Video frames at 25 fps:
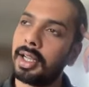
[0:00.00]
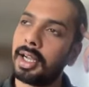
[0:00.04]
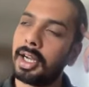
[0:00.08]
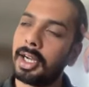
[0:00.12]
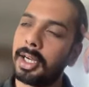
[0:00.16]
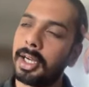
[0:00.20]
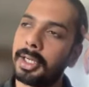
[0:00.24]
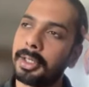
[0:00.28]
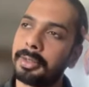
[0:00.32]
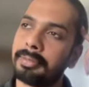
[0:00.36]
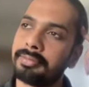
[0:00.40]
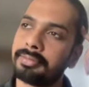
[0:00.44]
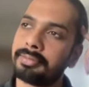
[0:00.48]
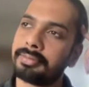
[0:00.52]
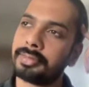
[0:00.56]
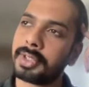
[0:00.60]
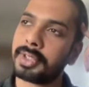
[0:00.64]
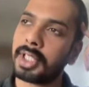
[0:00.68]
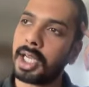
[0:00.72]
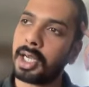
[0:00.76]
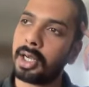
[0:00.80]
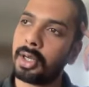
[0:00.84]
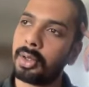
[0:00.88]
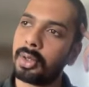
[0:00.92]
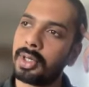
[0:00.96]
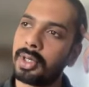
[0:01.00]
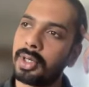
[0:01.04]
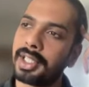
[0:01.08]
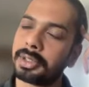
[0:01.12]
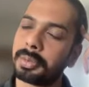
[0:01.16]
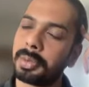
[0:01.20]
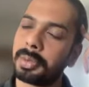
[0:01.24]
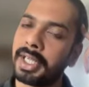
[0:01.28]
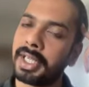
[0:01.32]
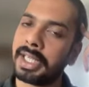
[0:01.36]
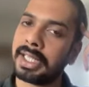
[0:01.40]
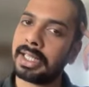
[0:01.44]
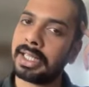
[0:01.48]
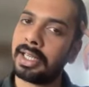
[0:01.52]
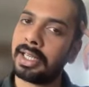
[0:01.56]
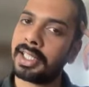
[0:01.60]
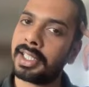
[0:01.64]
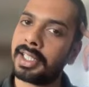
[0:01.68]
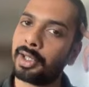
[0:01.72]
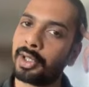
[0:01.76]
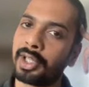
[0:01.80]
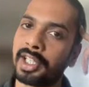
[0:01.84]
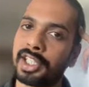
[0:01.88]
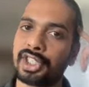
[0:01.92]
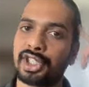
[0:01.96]
now it's pretty clear
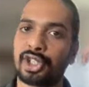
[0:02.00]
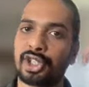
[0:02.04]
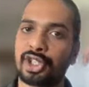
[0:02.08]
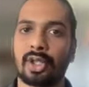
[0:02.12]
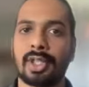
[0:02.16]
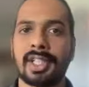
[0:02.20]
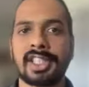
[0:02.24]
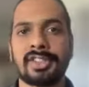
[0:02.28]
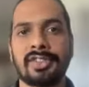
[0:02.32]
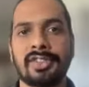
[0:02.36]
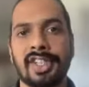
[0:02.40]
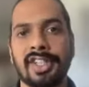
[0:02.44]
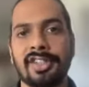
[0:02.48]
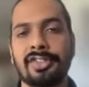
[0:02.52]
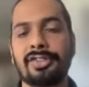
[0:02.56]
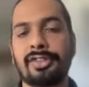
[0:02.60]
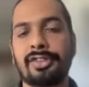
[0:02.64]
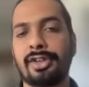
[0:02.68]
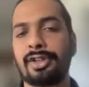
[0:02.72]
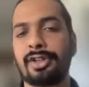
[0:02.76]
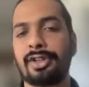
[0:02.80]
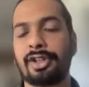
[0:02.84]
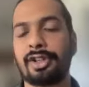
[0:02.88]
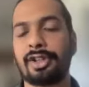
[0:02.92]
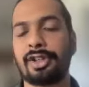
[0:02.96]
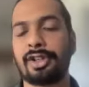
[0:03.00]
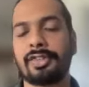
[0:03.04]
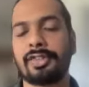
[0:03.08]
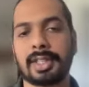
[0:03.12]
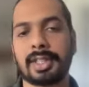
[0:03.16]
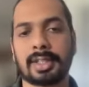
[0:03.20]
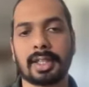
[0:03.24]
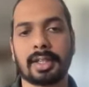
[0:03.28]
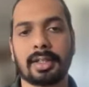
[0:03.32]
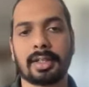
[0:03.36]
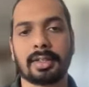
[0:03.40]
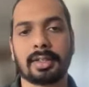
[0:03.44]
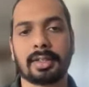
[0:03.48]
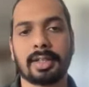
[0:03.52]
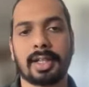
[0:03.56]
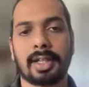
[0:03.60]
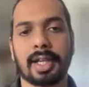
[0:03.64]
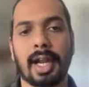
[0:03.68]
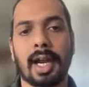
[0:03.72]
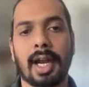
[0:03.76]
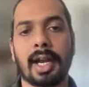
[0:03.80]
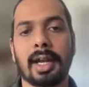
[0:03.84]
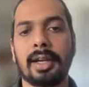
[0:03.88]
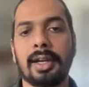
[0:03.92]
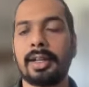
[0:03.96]
that okay, John is very fond of Anita,
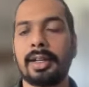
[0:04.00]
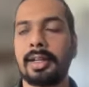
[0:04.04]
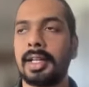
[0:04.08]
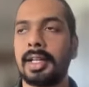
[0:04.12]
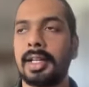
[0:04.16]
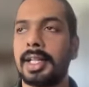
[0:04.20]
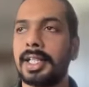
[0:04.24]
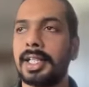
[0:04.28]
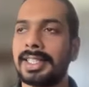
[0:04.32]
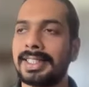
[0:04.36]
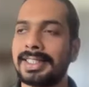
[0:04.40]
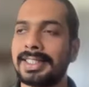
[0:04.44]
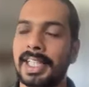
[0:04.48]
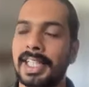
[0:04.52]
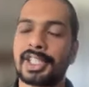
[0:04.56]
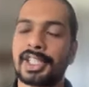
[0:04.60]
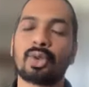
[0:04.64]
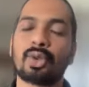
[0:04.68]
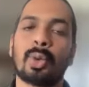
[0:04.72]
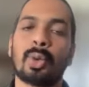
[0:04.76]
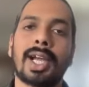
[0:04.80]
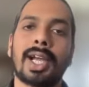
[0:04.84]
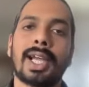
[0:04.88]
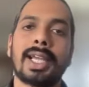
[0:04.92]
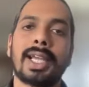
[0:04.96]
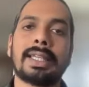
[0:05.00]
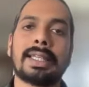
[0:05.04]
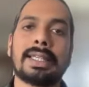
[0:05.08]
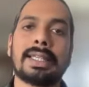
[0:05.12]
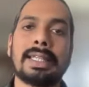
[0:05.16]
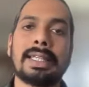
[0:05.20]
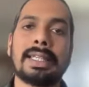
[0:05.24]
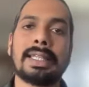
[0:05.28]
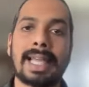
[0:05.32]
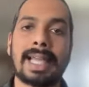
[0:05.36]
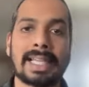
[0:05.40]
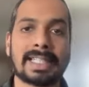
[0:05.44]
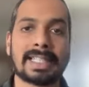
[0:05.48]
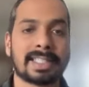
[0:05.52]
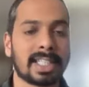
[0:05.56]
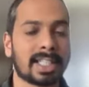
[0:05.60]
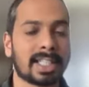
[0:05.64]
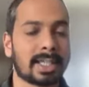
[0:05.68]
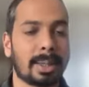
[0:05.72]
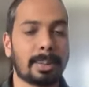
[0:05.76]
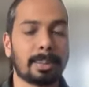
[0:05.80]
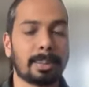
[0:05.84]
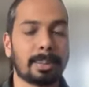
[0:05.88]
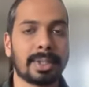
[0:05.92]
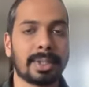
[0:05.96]
and that's why he likes her
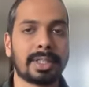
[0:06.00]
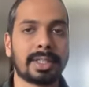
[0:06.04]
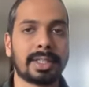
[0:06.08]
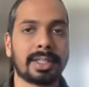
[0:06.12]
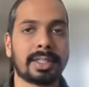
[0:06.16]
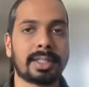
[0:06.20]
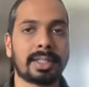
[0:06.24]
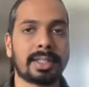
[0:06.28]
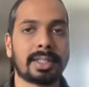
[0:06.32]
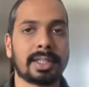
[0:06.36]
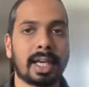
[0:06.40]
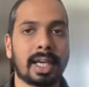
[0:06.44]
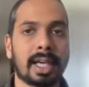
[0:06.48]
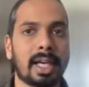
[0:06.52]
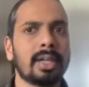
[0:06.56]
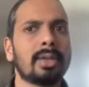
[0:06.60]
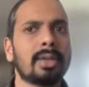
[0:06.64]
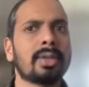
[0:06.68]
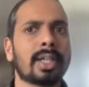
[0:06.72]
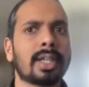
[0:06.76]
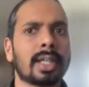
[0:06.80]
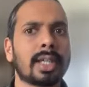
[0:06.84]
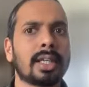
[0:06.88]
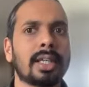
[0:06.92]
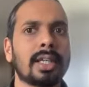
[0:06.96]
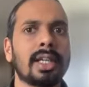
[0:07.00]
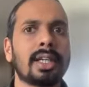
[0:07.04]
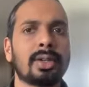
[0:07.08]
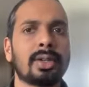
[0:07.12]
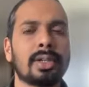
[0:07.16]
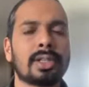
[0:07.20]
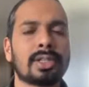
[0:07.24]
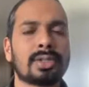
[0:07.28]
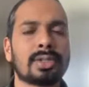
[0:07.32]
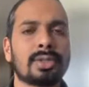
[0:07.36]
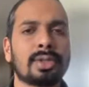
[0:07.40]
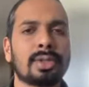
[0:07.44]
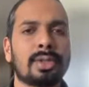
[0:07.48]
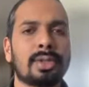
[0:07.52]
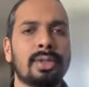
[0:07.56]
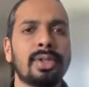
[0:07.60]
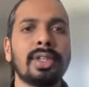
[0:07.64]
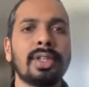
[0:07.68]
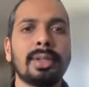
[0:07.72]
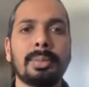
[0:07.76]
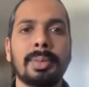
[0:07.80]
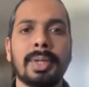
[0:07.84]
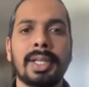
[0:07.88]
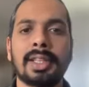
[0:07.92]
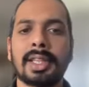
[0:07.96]
company. And okay, it also
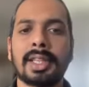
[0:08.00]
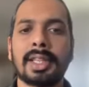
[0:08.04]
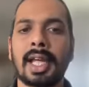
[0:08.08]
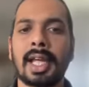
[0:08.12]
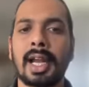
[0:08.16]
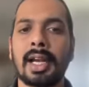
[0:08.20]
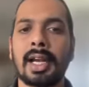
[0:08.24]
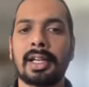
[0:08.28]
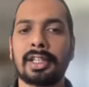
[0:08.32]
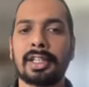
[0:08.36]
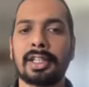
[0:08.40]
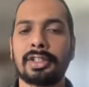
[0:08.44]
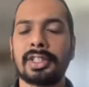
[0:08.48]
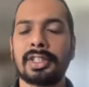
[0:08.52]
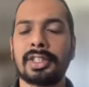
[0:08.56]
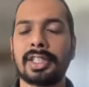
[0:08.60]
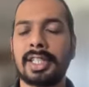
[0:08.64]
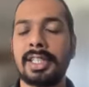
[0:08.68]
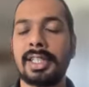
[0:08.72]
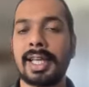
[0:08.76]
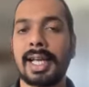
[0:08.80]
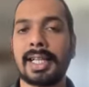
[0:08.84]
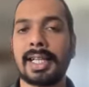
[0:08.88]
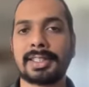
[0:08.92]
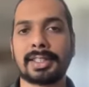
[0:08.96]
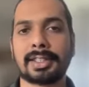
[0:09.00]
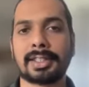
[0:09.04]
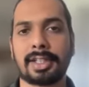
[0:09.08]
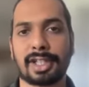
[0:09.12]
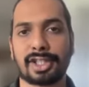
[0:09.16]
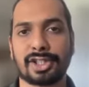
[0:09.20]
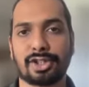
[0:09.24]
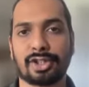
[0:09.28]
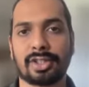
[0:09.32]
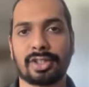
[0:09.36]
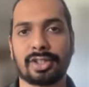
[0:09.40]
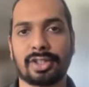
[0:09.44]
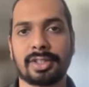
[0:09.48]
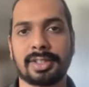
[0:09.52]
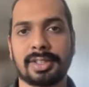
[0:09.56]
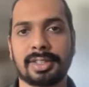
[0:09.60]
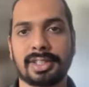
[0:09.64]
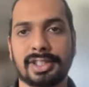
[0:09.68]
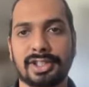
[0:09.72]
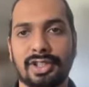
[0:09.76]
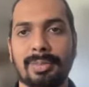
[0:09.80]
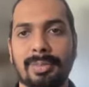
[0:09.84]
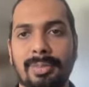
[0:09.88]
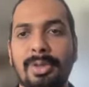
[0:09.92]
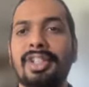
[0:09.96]
could mean that he has a crush on her.
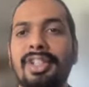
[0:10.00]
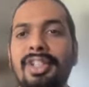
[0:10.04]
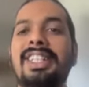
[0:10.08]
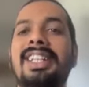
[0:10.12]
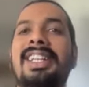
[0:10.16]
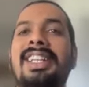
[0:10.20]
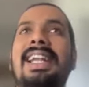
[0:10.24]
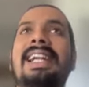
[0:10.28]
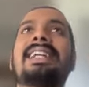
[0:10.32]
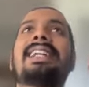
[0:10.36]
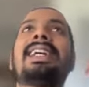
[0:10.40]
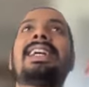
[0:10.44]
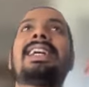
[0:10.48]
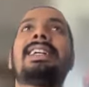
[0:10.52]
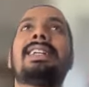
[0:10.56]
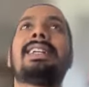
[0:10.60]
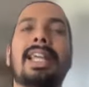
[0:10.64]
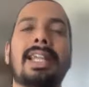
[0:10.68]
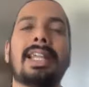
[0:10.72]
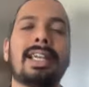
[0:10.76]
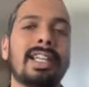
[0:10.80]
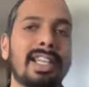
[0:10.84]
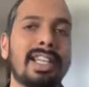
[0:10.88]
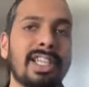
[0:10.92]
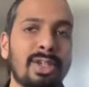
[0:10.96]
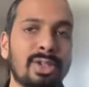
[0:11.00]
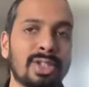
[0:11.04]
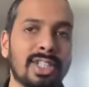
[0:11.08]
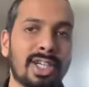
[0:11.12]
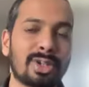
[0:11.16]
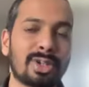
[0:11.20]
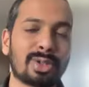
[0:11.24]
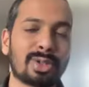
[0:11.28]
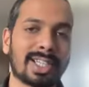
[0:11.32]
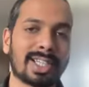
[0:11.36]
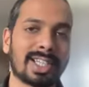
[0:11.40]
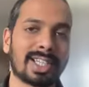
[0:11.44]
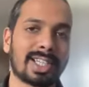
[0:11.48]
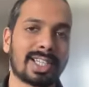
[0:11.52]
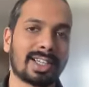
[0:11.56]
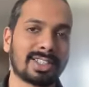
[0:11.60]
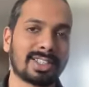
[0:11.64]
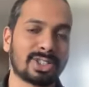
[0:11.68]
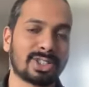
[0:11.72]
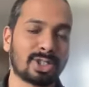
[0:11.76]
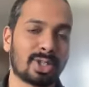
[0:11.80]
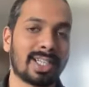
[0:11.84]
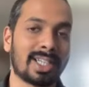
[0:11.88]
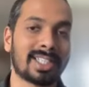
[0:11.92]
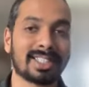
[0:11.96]
So I'm not directly telling you that okay,
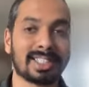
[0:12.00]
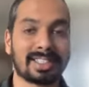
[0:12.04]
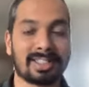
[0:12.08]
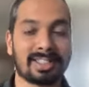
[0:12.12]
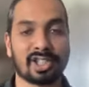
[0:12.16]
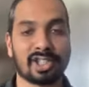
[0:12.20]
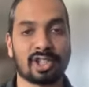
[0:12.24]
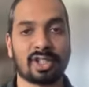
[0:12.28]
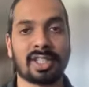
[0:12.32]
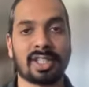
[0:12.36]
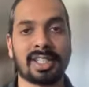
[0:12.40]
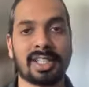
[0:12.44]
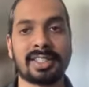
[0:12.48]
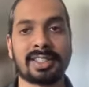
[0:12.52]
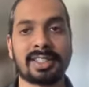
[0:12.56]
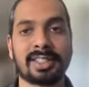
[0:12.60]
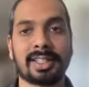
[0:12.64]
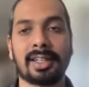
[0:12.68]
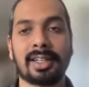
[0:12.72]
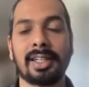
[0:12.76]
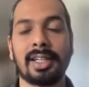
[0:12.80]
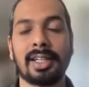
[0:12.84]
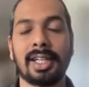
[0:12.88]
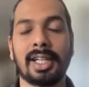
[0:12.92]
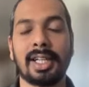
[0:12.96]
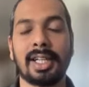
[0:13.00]
John has a crush on Anita,